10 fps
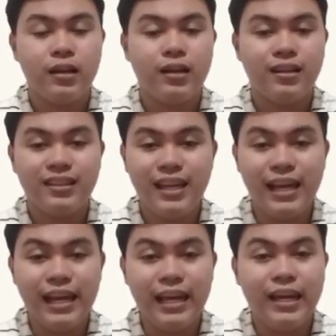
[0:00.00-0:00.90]

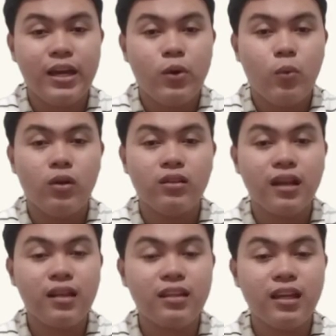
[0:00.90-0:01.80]
D. Will
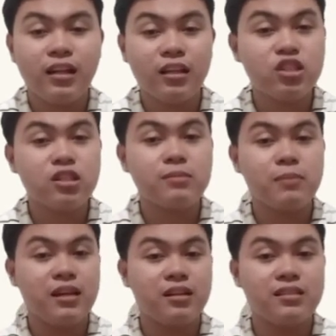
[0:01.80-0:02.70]
non-English
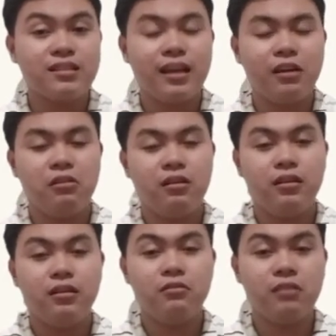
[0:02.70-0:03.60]
speakers like
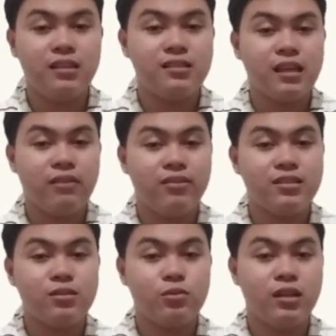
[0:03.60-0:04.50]
grade 7
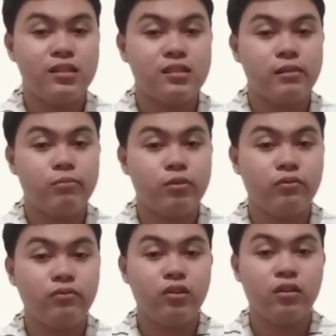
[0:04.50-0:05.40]
students
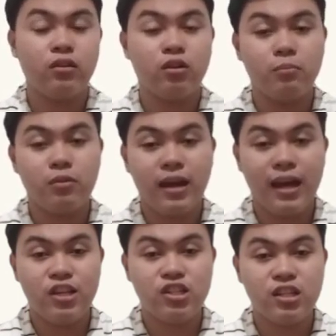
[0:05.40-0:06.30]
improve their
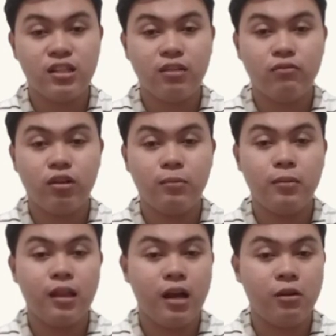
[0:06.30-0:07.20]
comprehension and
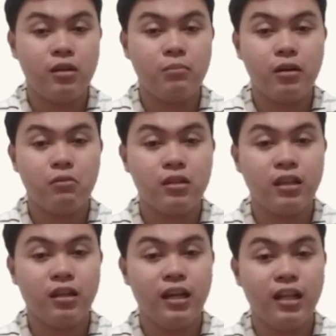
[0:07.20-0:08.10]
vocabulary by
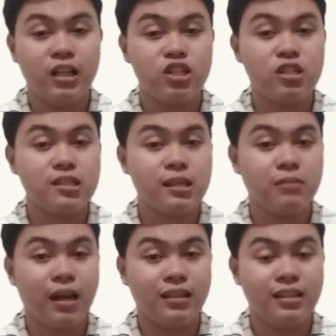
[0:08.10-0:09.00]
reading English
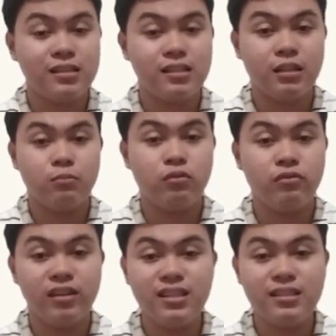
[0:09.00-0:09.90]
subtitles in
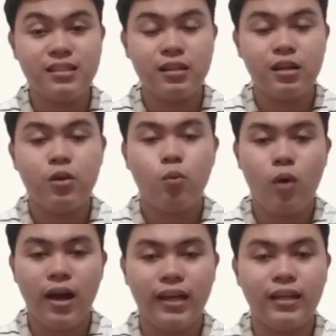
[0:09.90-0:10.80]
movies?
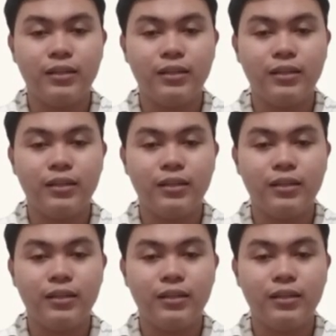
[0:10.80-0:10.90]
Why?